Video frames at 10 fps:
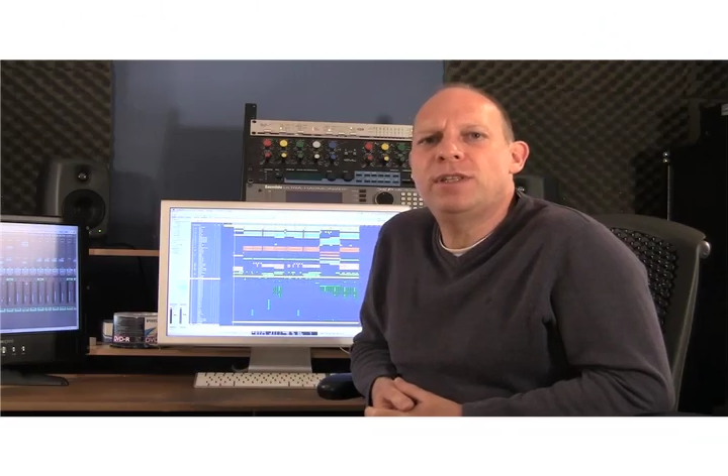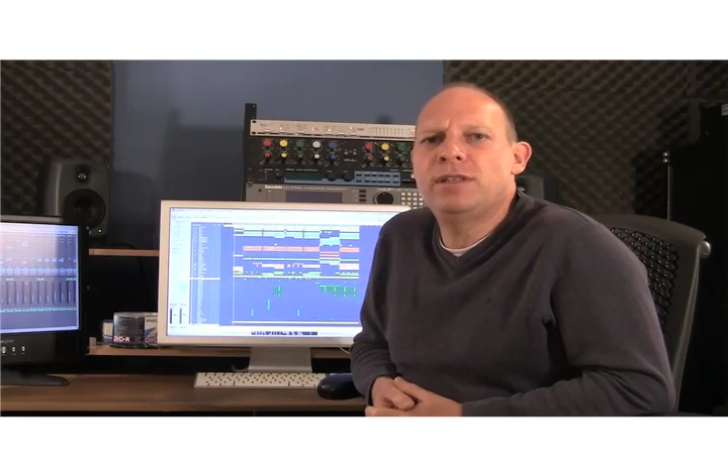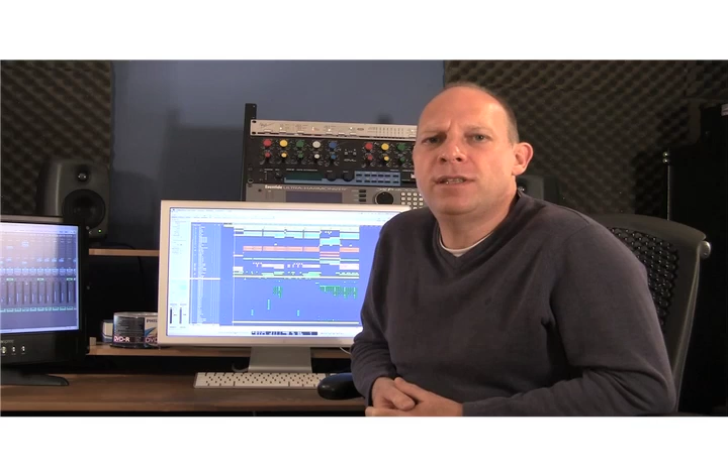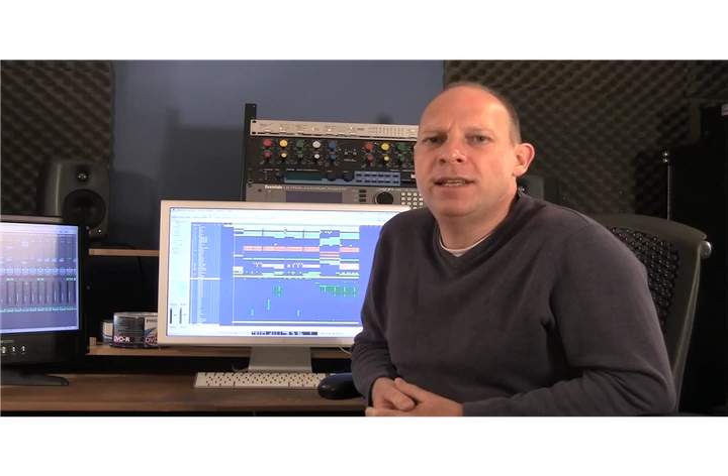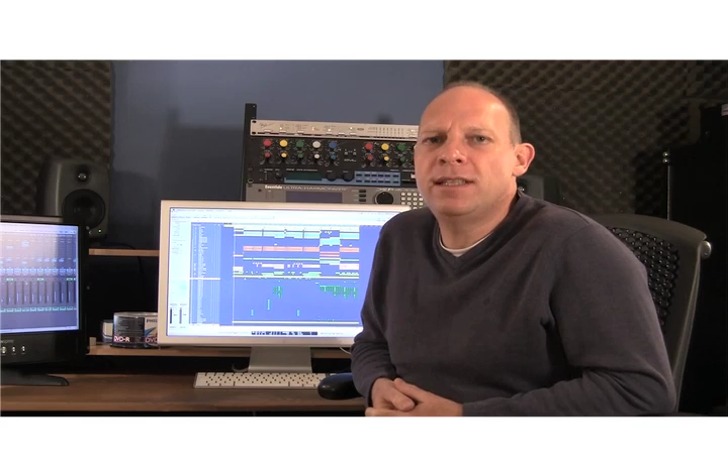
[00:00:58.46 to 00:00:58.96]

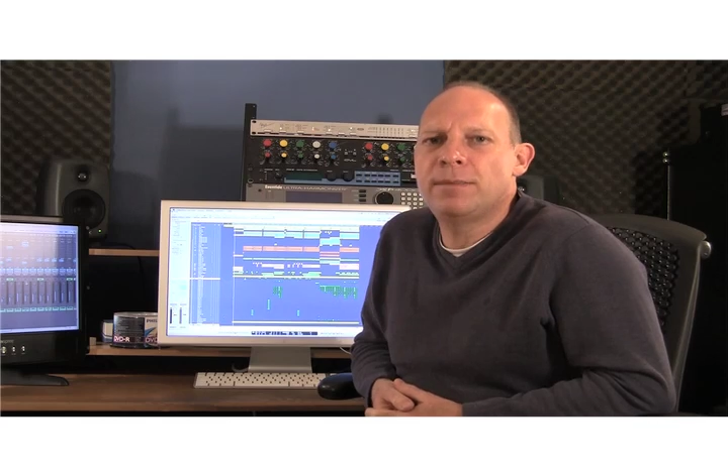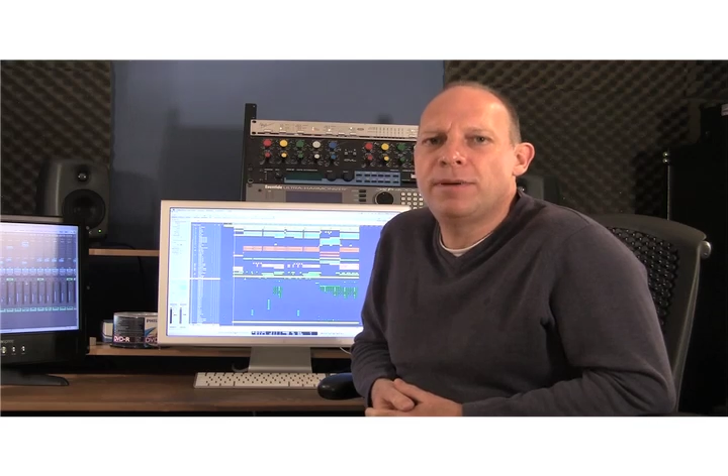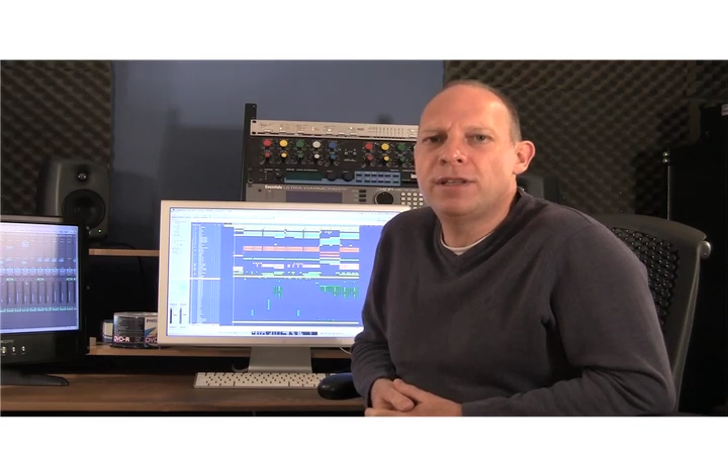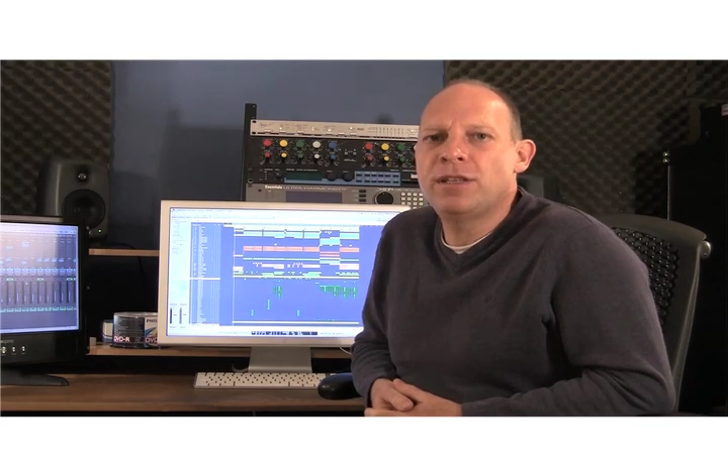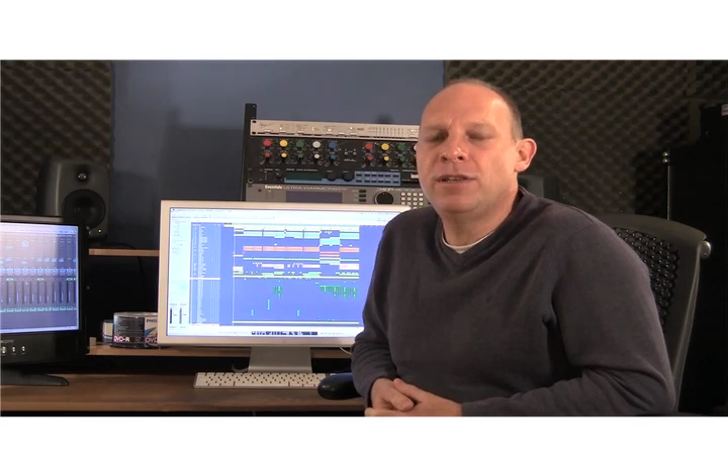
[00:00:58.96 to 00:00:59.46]
producer is the
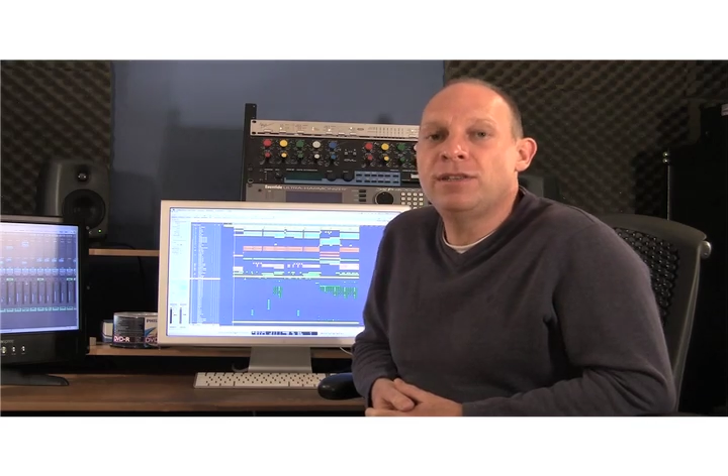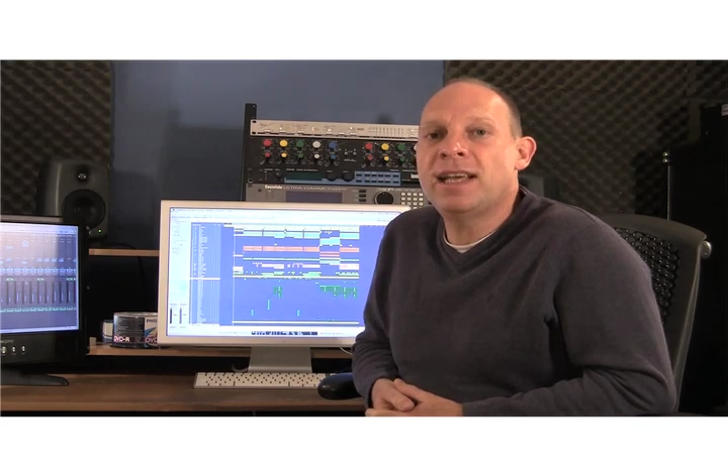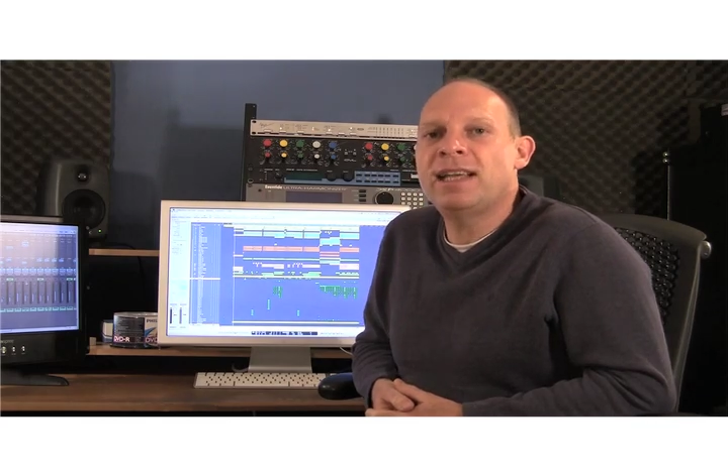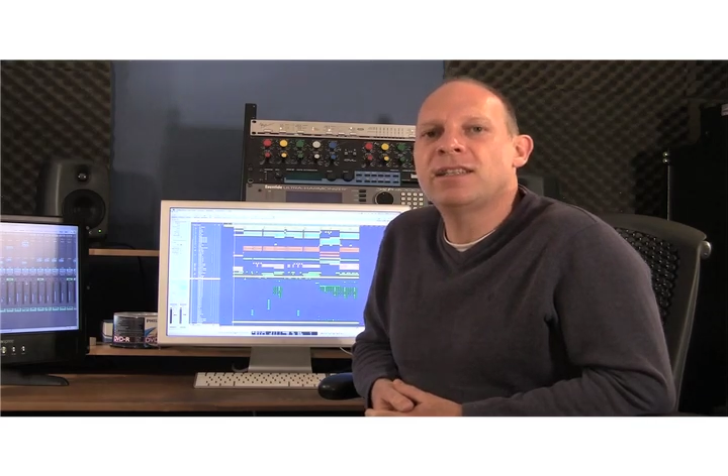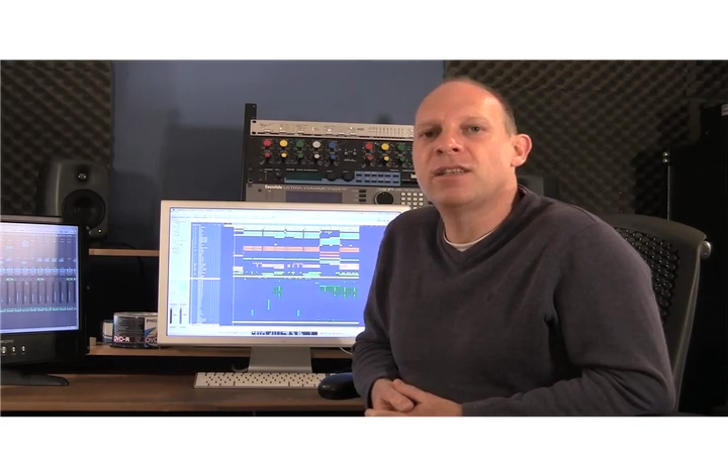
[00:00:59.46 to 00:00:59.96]
person who
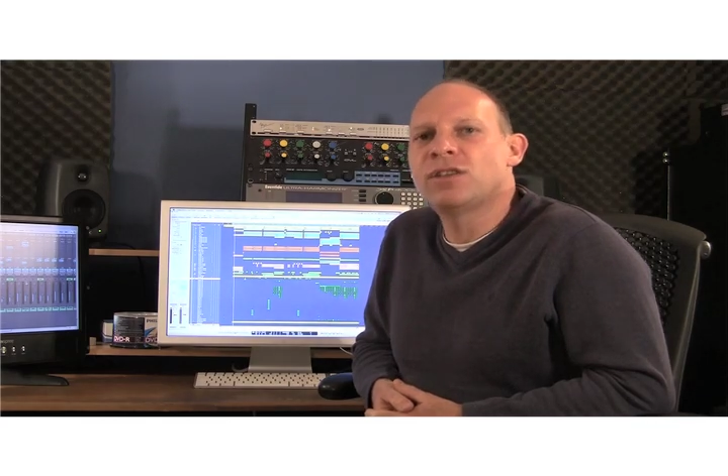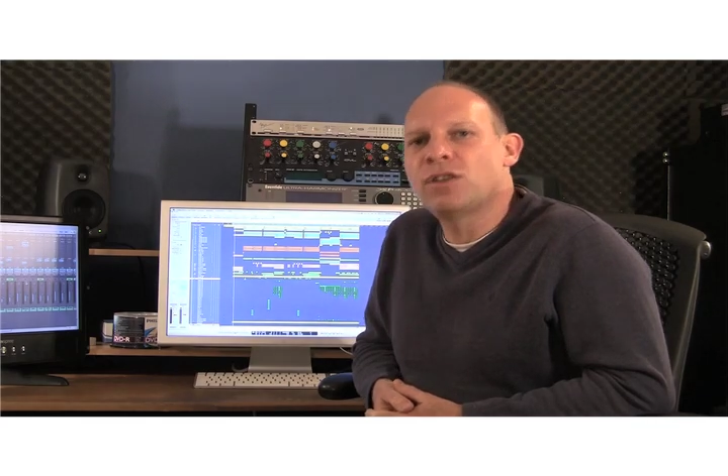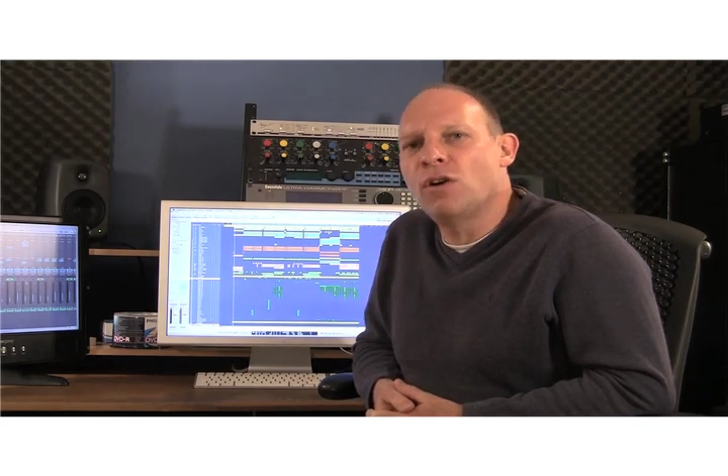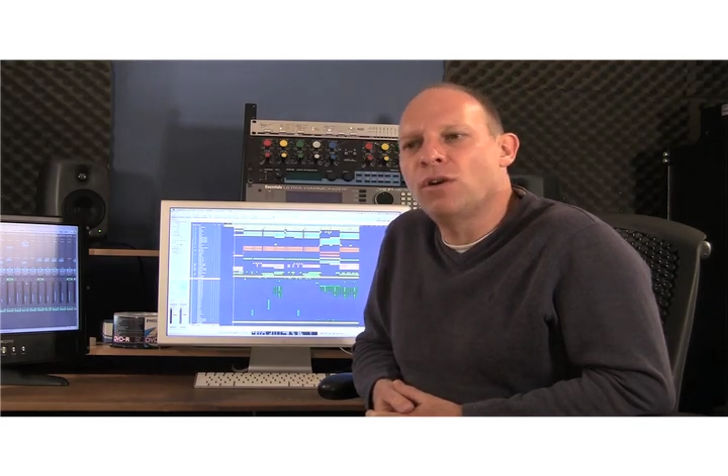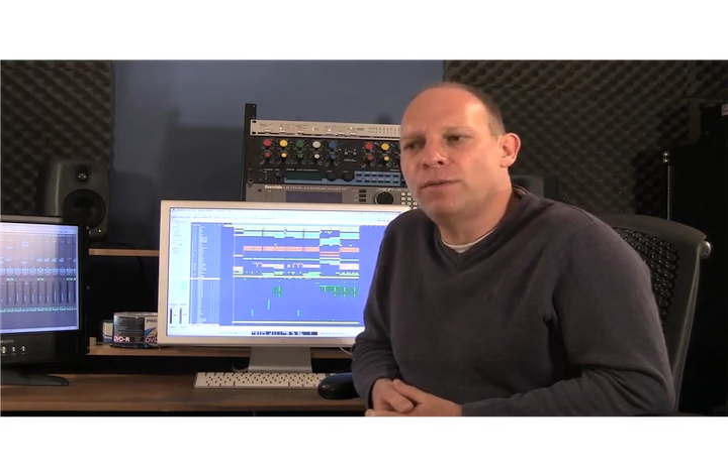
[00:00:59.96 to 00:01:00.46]
takes the
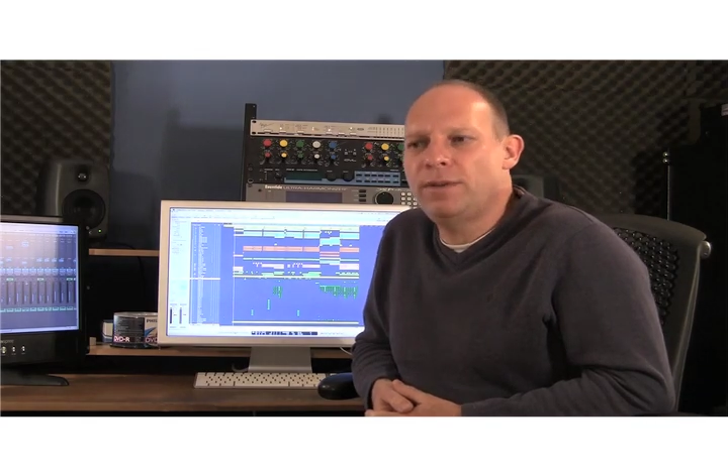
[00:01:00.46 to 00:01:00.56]
song